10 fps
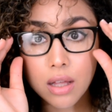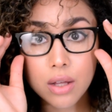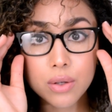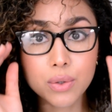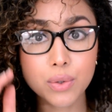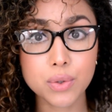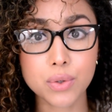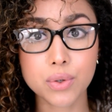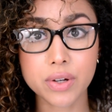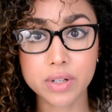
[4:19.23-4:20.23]

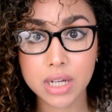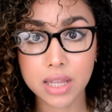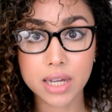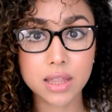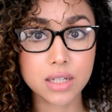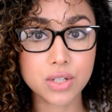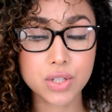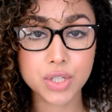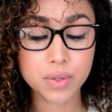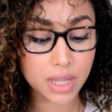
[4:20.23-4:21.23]
Oh, I really like these
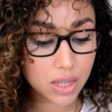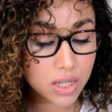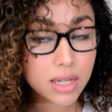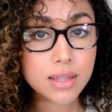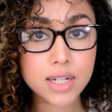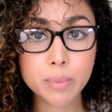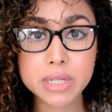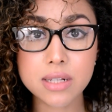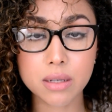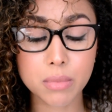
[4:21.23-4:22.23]
too. They look a little bit
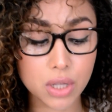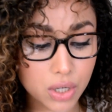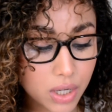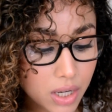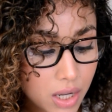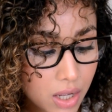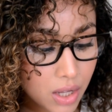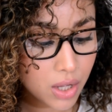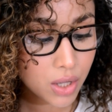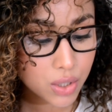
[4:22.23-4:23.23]
similar
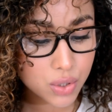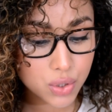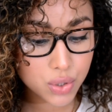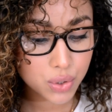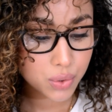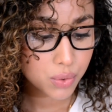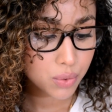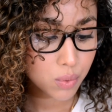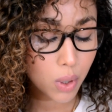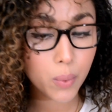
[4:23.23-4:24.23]

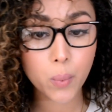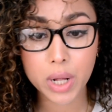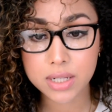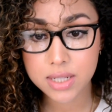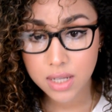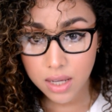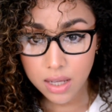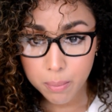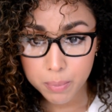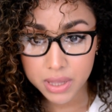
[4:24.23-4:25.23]
to Welty,
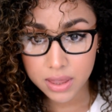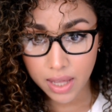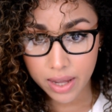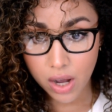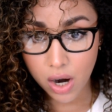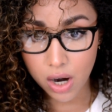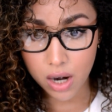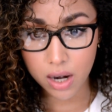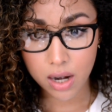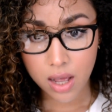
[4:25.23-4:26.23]
but they
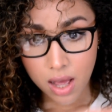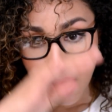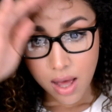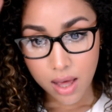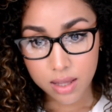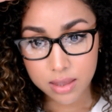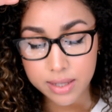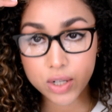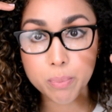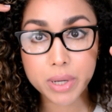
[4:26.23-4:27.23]
are a
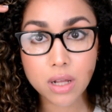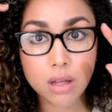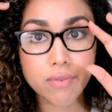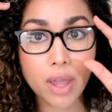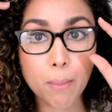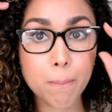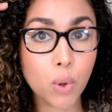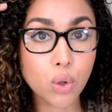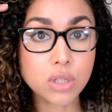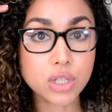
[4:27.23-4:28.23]
little bit of a
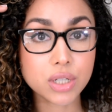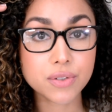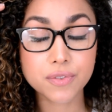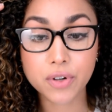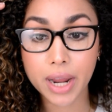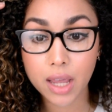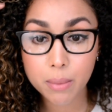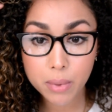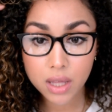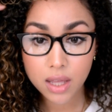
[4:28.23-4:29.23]
bolder
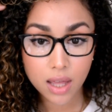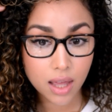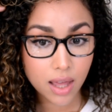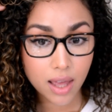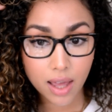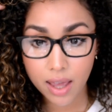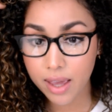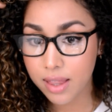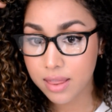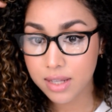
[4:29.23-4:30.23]
frame.
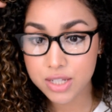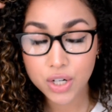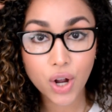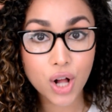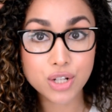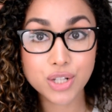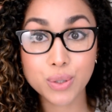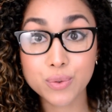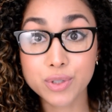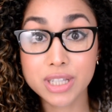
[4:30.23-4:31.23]
And these are
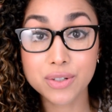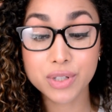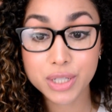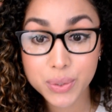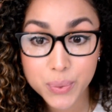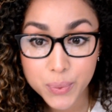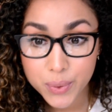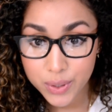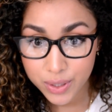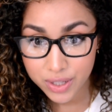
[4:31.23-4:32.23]
also really
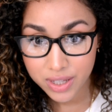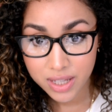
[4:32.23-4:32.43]
cool.